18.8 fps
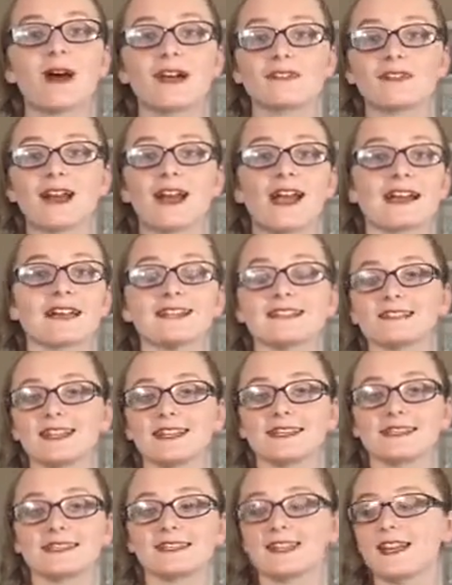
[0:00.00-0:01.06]
ballet and
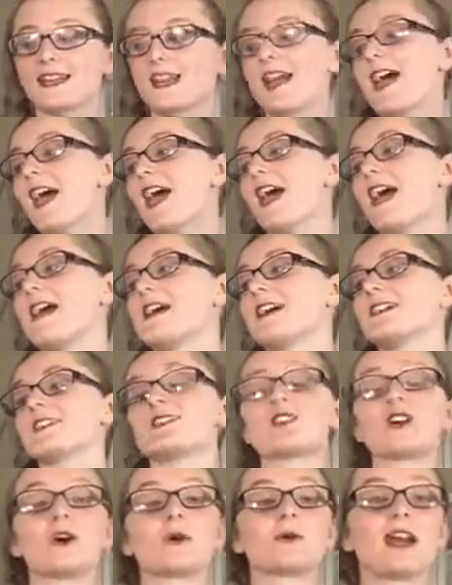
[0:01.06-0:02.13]
dancing, and
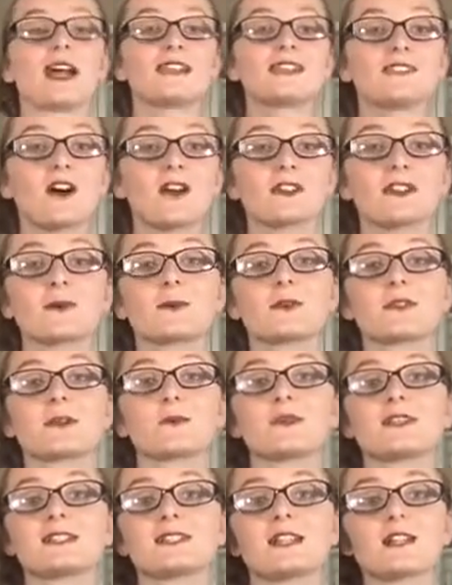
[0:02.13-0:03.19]
so when I saw that it was a
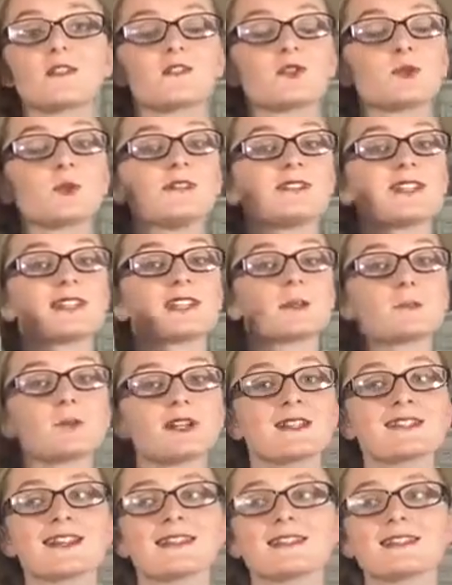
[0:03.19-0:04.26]
retelling of the 12 Dancing
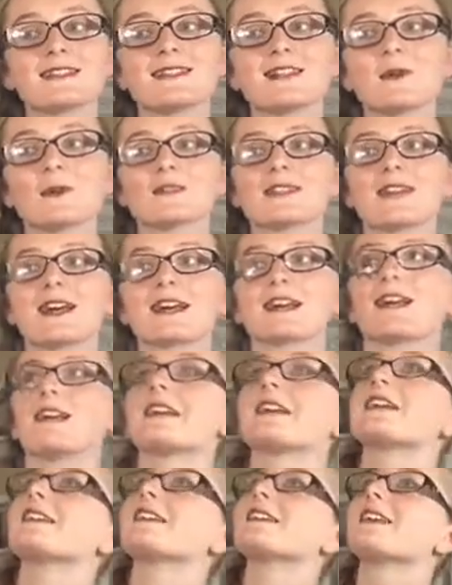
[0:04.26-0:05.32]
Princesses, I was like,
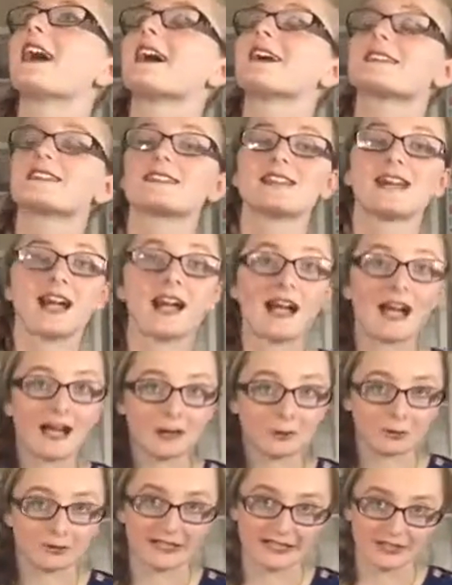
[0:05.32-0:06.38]
yes,
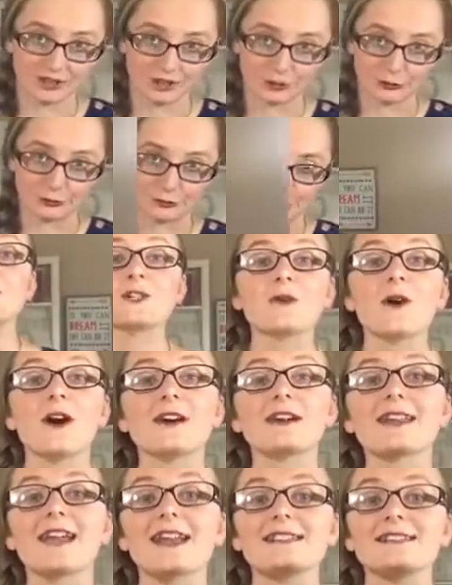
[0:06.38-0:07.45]
I will get you. The next two are
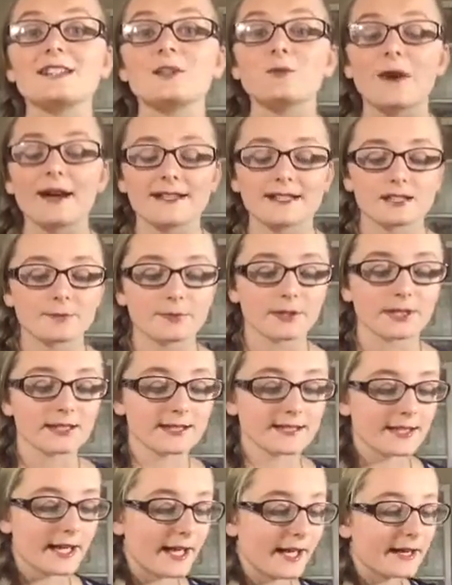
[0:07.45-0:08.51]
Casey West
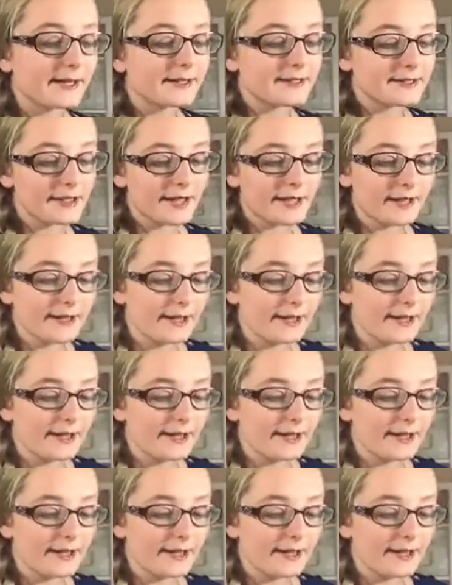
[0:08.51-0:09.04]
books, and